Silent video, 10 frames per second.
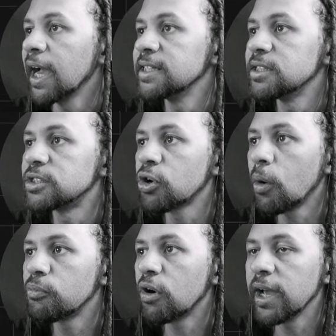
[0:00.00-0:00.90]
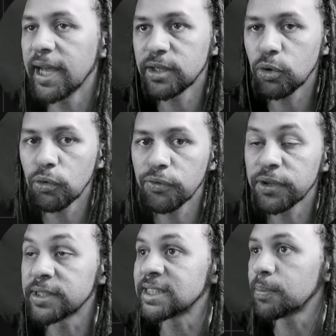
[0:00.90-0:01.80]
and in the top right-hand corner of
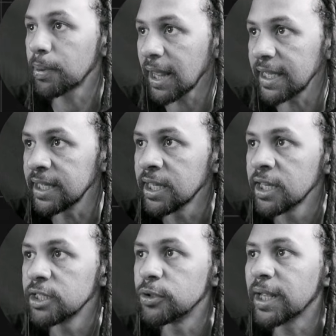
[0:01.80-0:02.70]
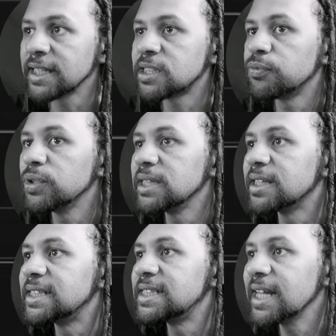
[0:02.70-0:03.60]
the display, you can actually
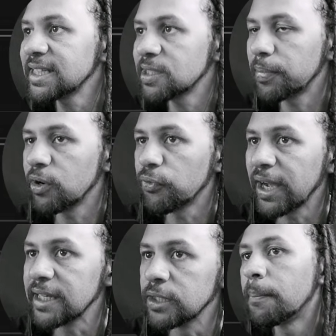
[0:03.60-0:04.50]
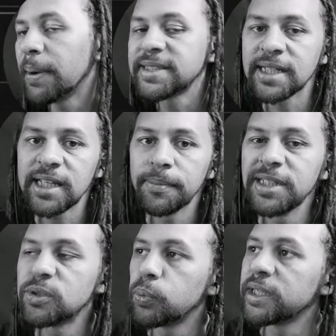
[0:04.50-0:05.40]
read the decibel value. Basically, it
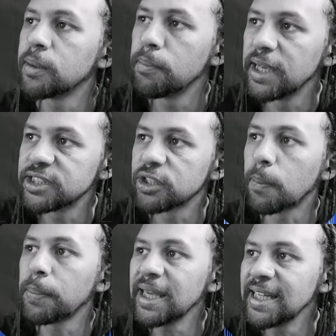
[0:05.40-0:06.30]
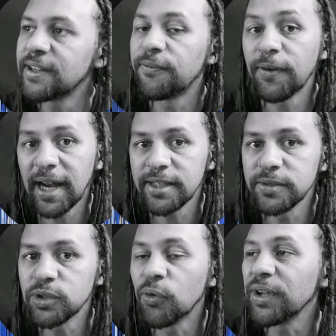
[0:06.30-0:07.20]
means we can measure the peak
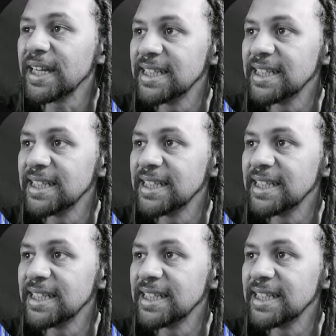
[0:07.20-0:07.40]
values of